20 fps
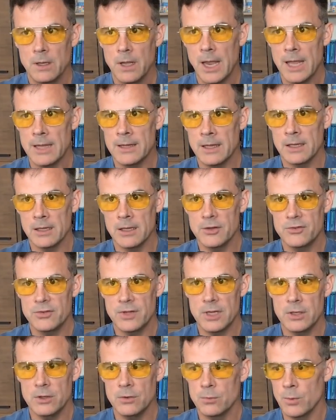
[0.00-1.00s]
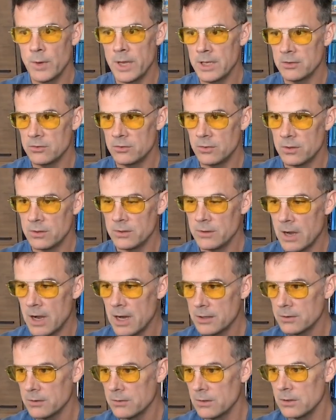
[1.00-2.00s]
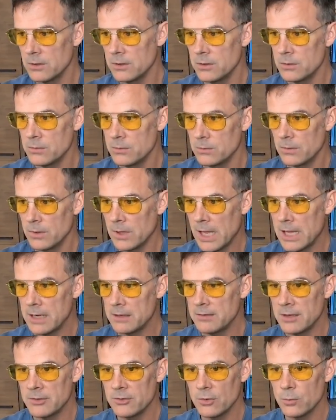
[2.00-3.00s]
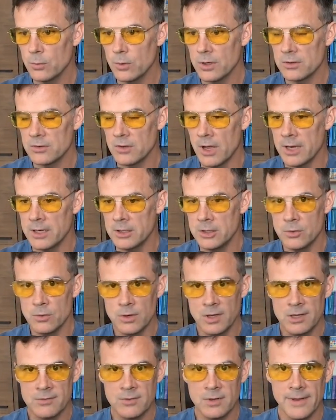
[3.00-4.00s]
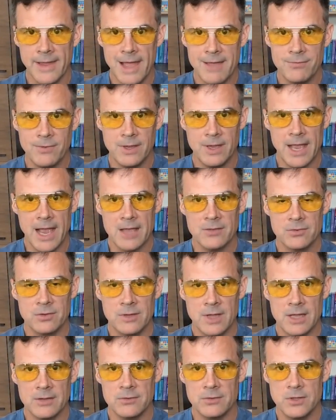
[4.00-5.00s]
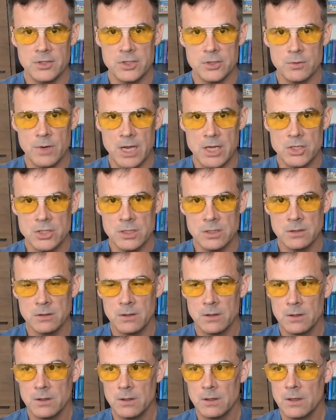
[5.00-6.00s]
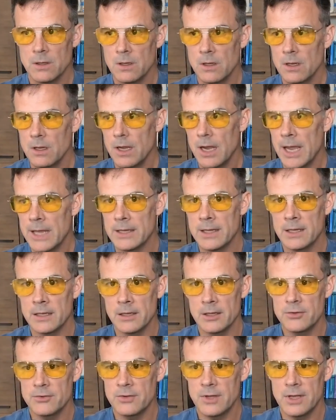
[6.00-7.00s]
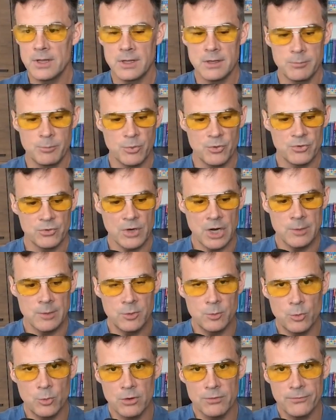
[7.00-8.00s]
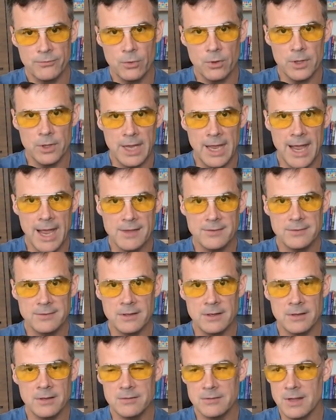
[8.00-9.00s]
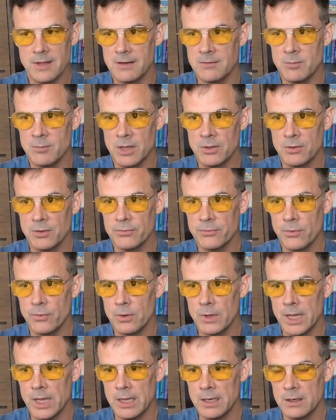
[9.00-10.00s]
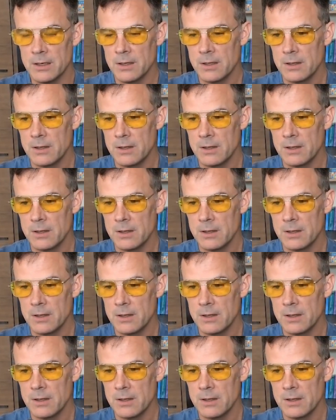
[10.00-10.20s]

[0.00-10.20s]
And then let's say you went to the doctor and you had dental work done and you were given laughing gas in that situation and then let's say they prescribed you more folic acid instead of methylfolate